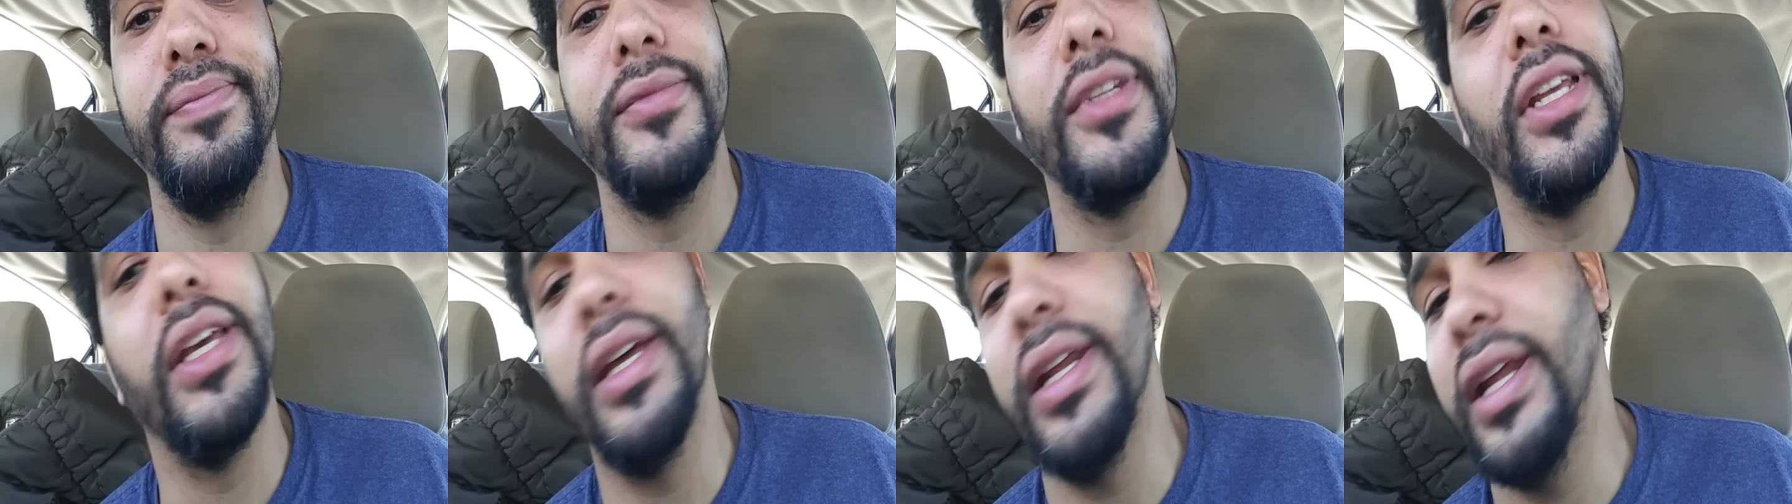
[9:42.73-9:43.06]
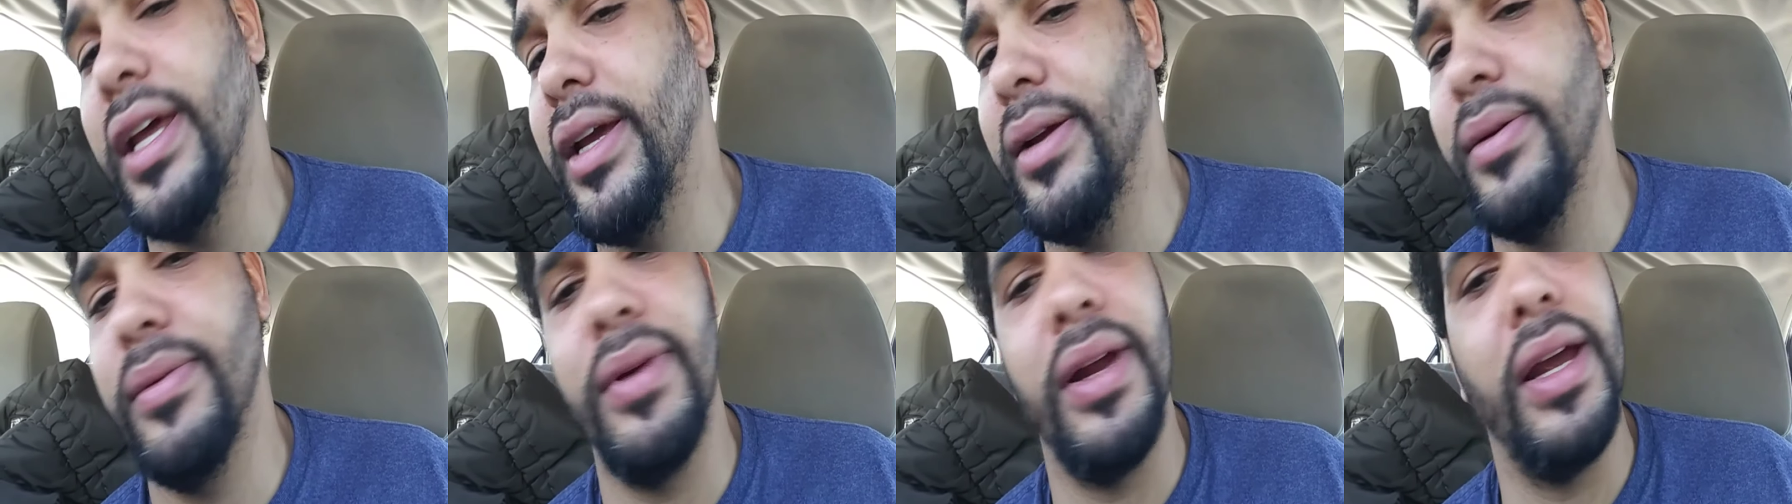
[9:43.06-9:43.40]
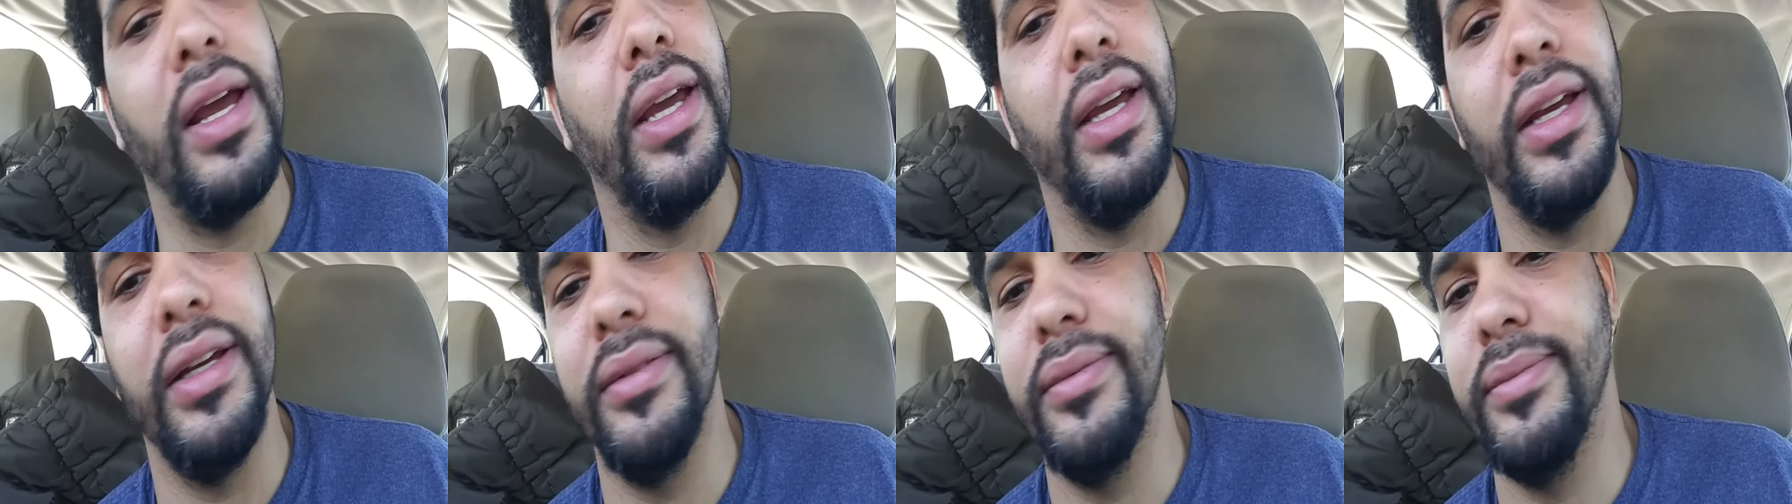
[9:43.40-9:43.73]
It ain't
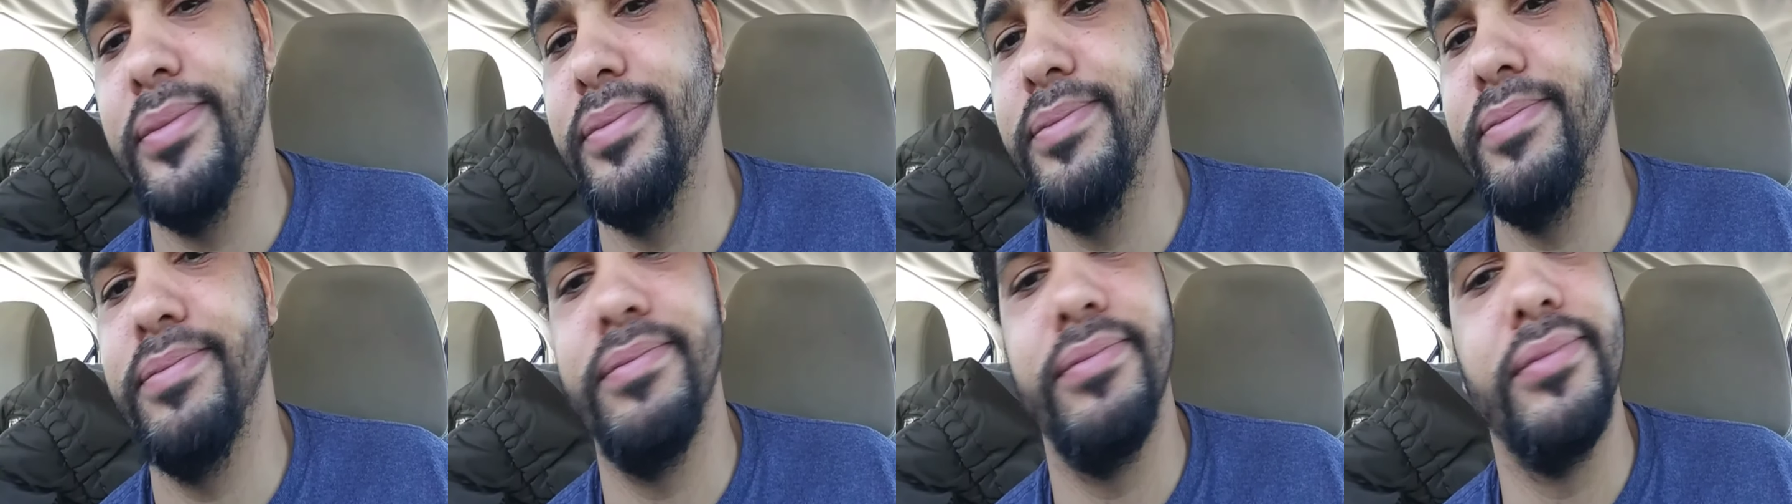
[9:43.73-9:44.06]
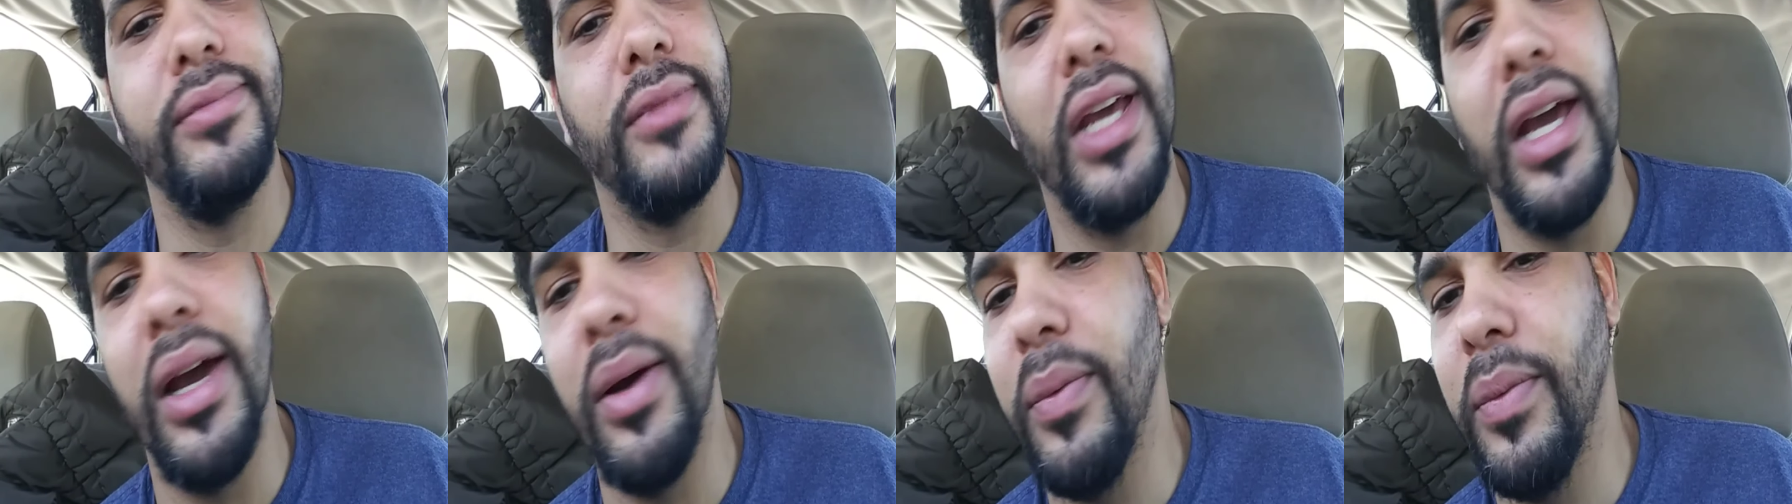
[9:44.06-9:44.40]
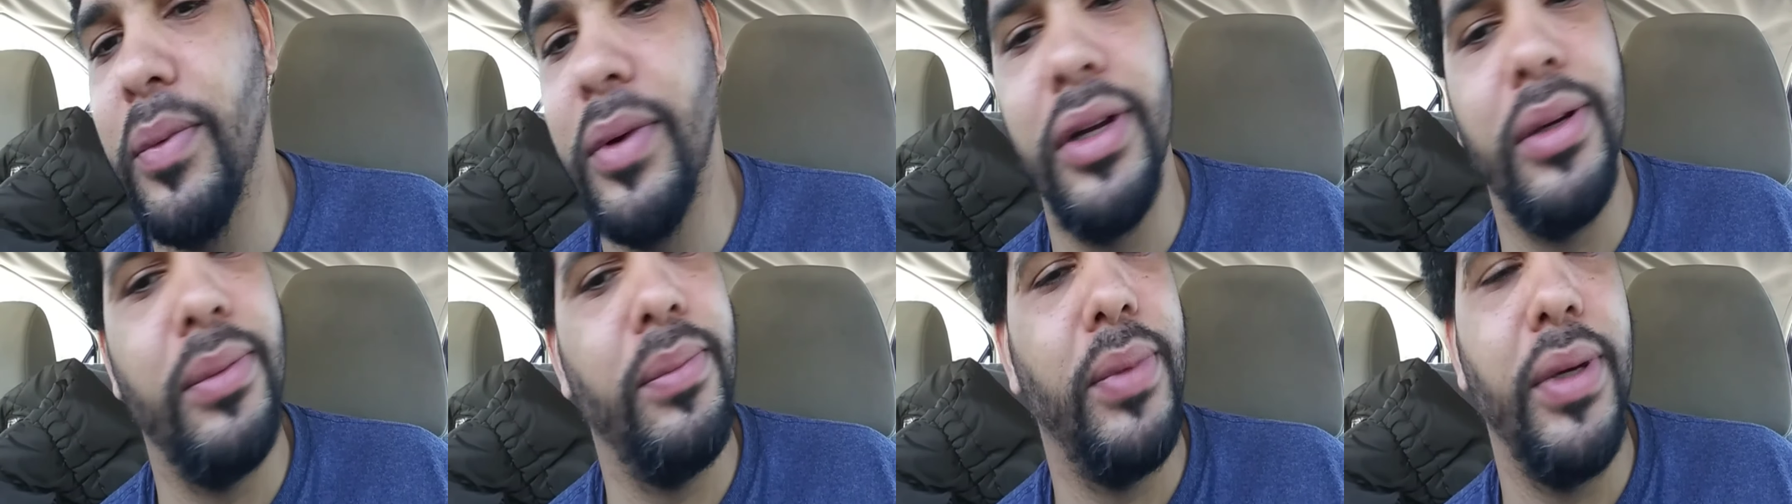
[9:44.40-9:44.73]
right. Not
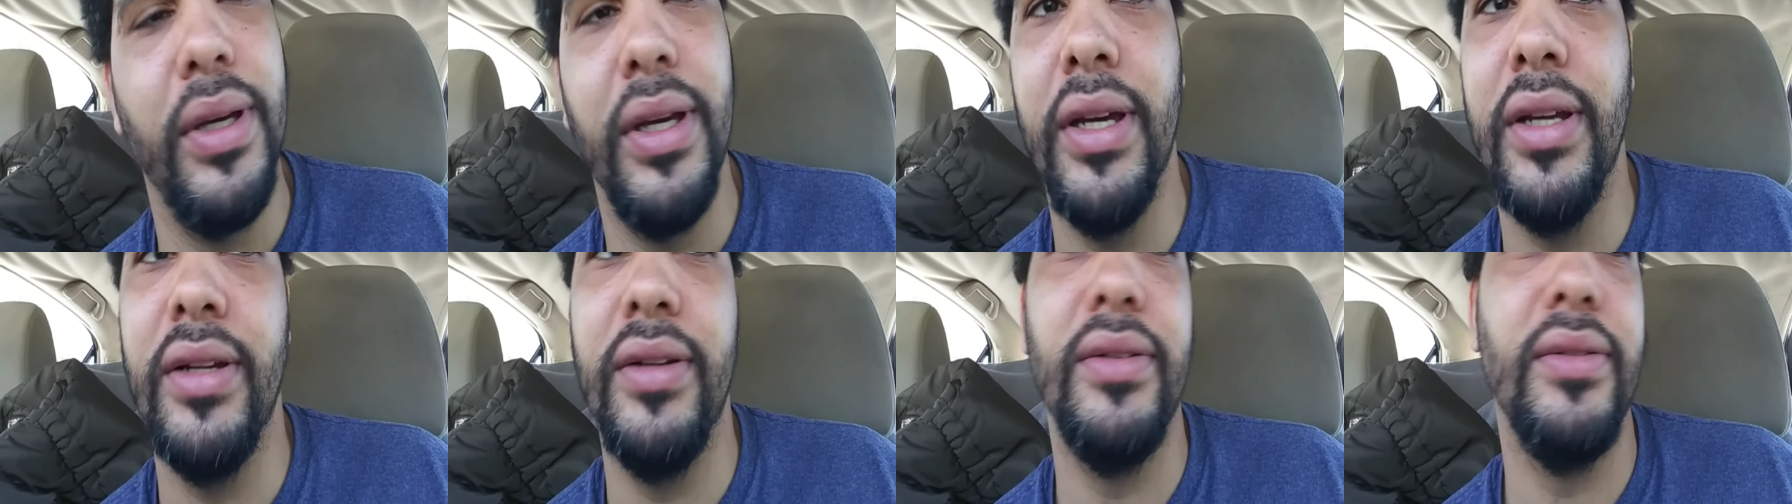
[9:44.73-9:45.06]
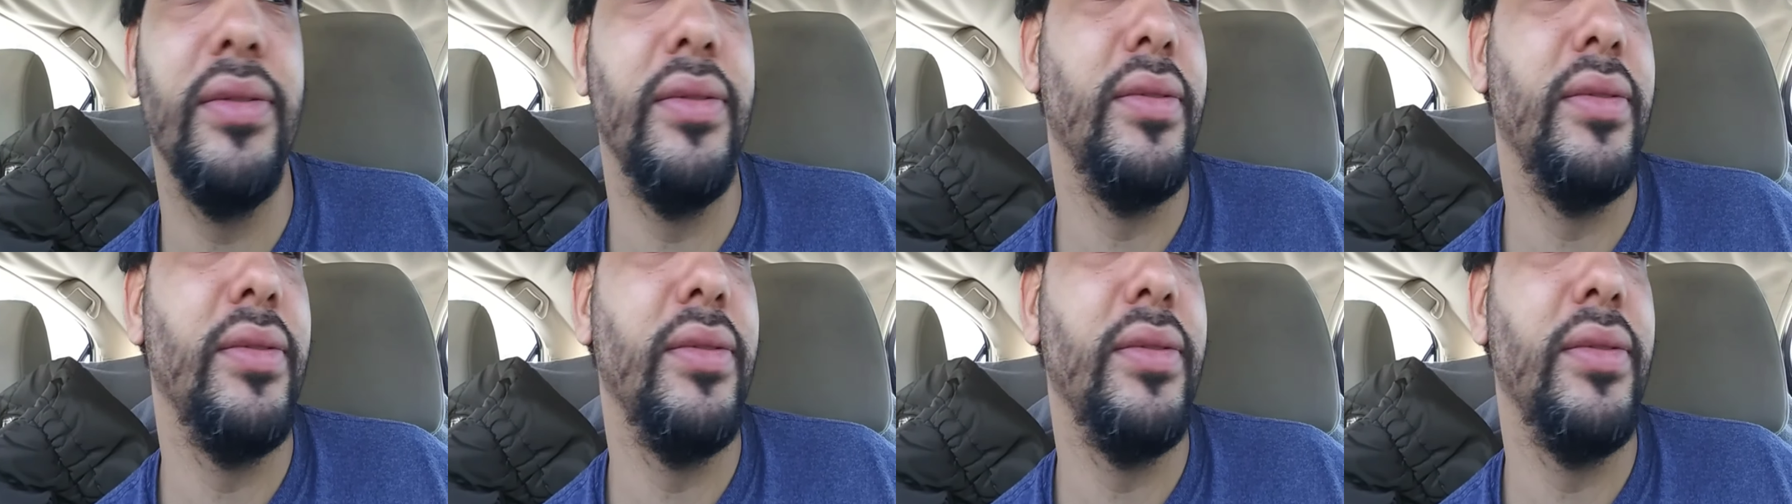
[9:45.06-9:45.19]
one bit.